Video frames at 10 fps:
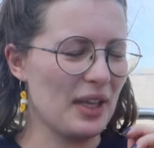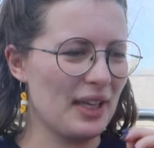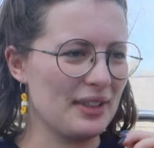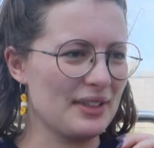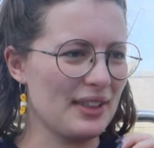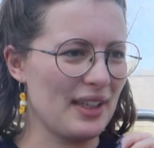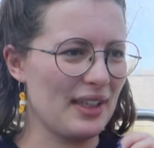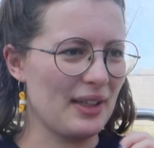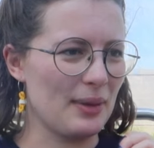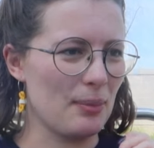that
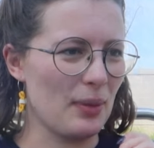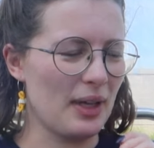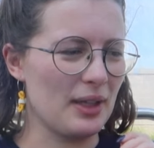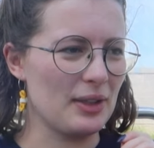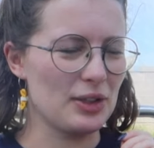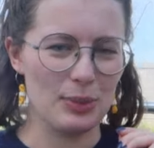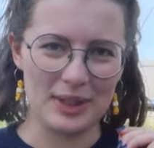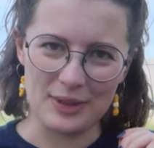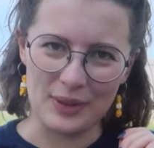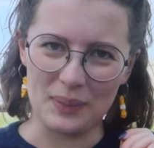uh, my
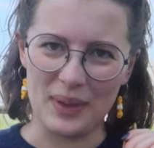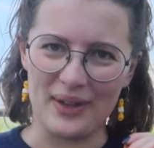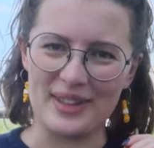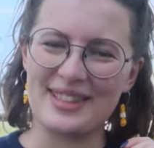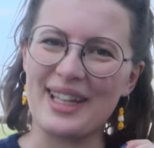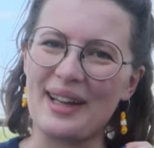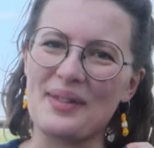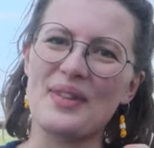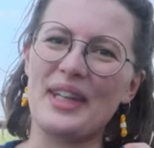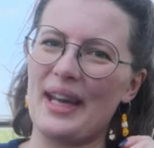sweet grandparents
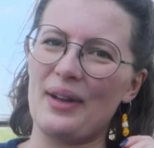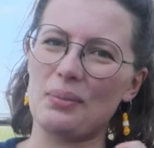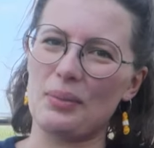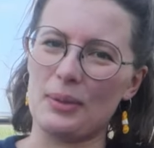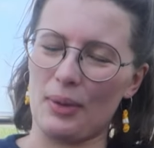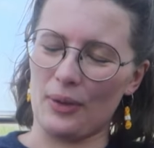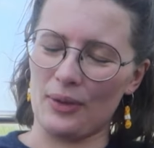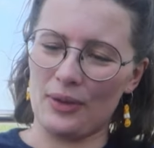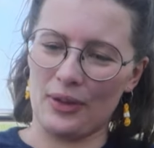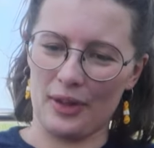came and helped me
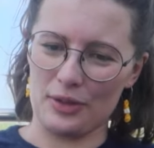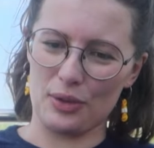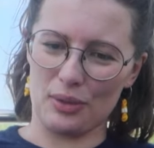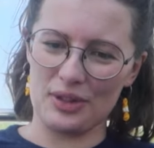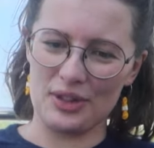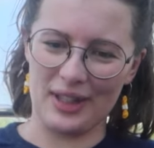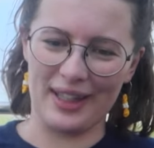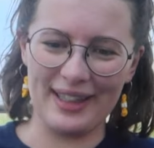both uh, source